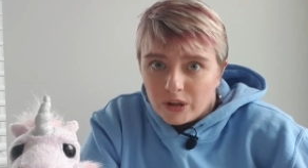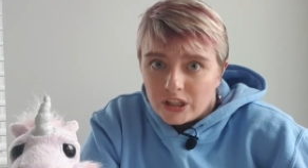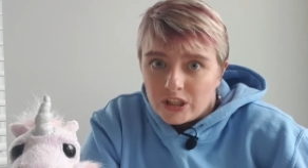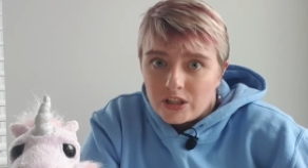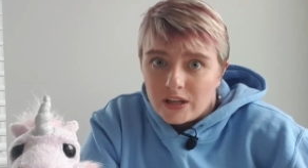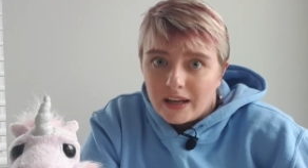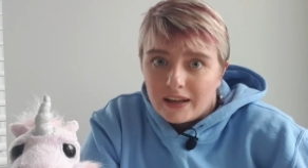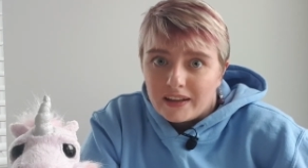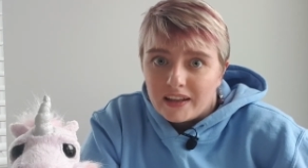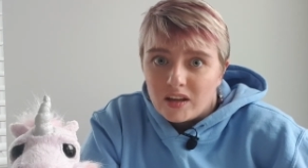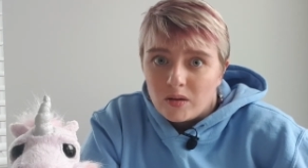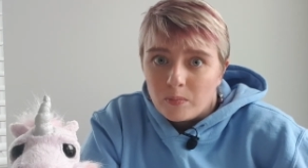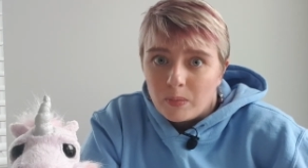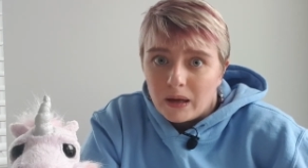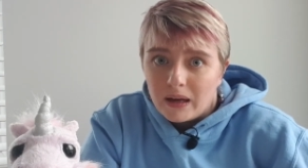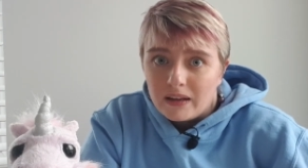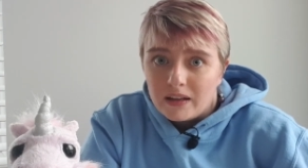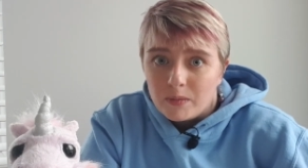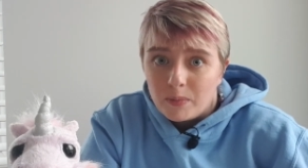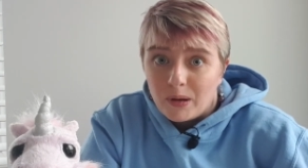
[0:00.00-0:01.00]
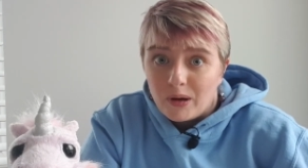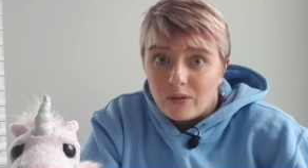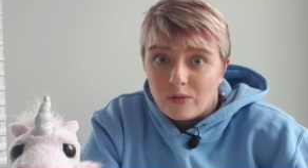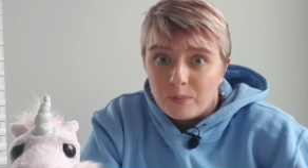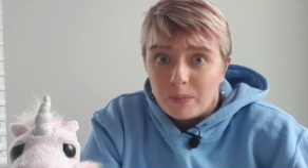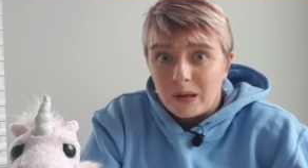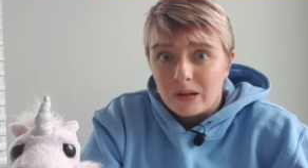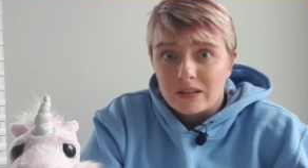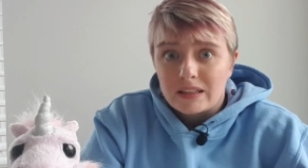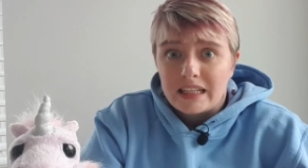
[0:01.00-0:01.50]
to try and combine a bit of
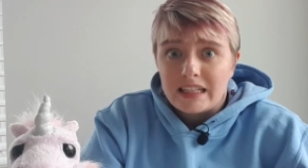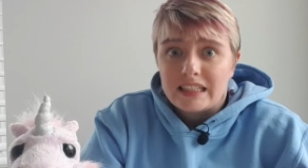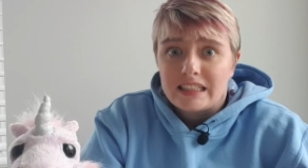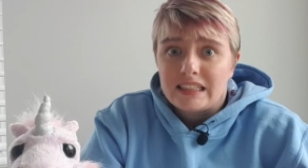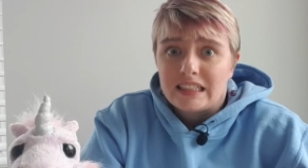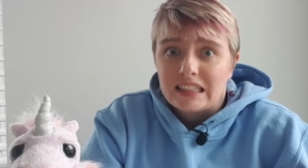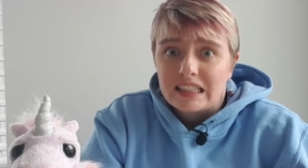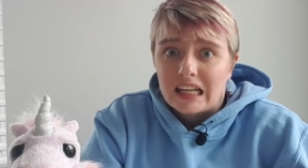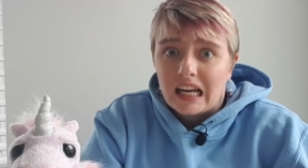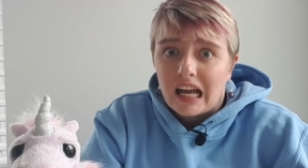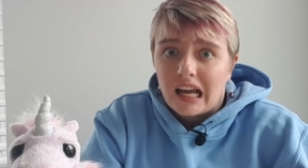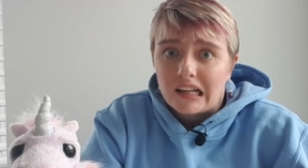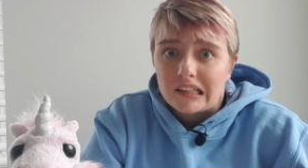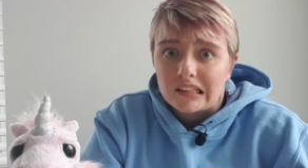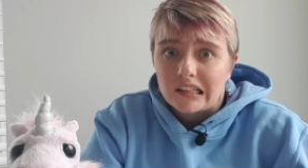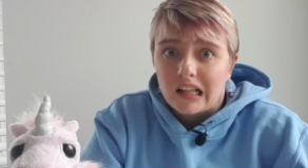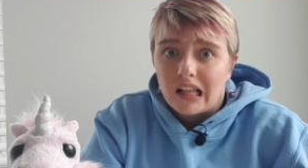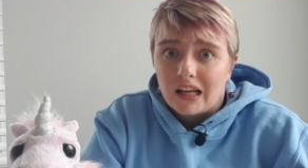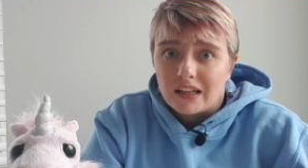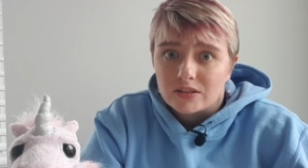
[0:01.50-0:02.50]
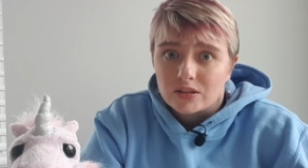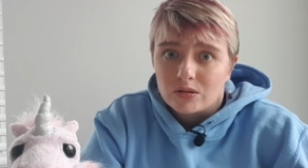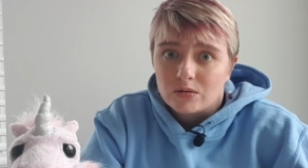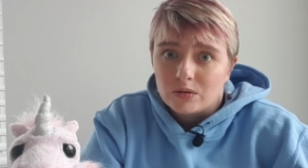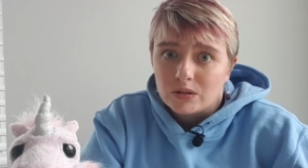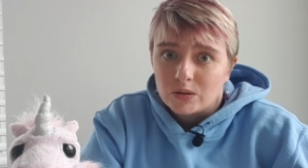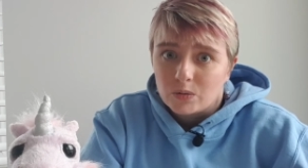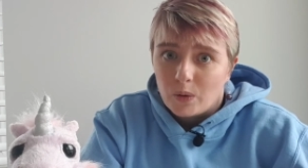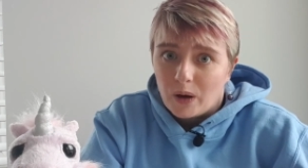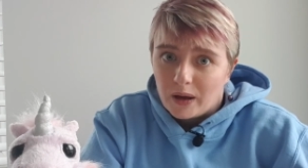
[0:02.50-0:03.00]
beer tasting and Glasgow
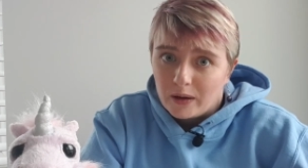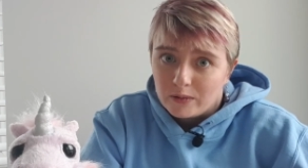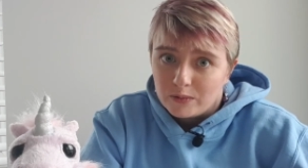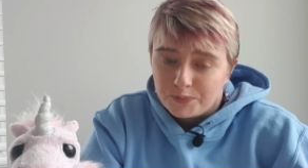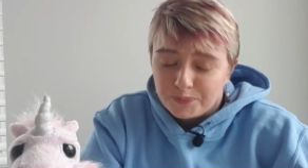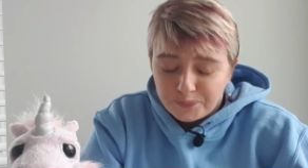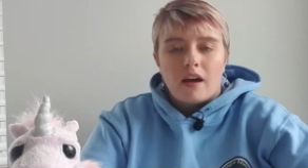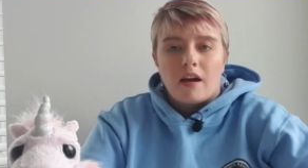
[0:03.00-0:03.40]
as well.